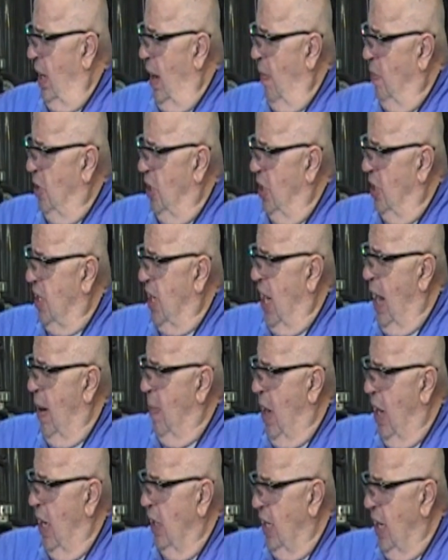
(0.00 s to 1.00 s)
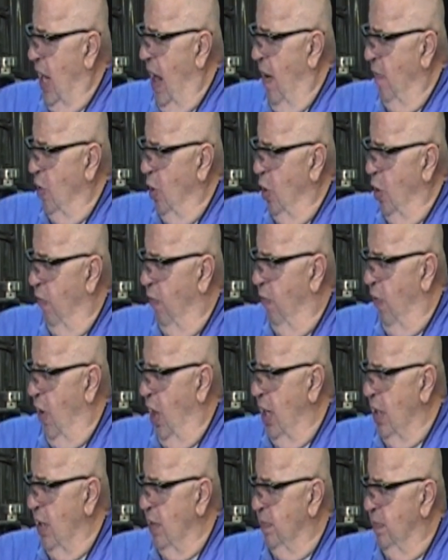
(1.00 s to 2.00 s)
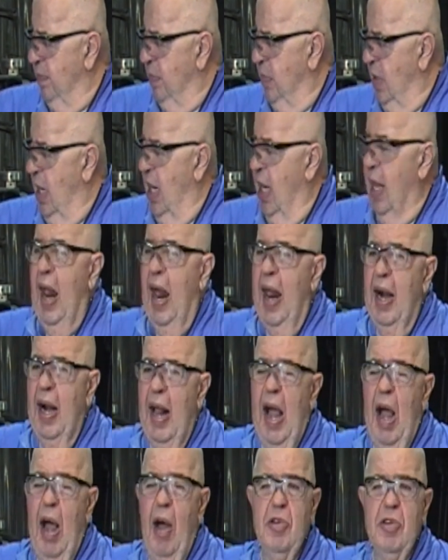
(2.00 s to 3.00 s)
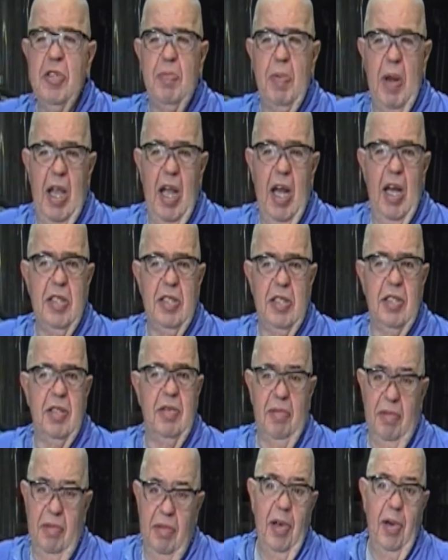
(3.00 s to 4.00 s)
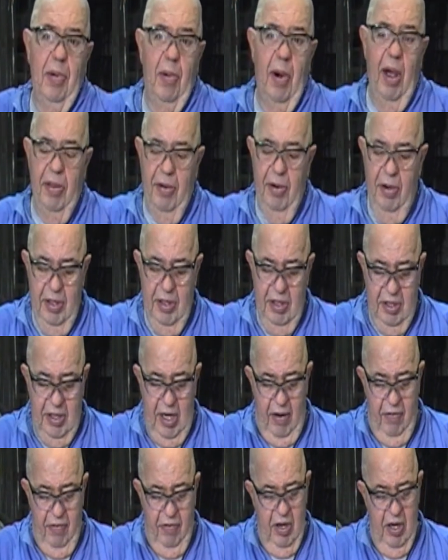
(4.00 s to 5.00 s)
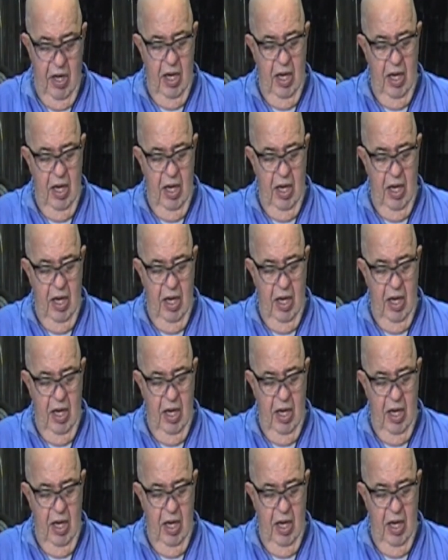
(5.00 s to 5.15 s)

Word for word: I just came out to have a little fun get out of the house because the weather and stuff.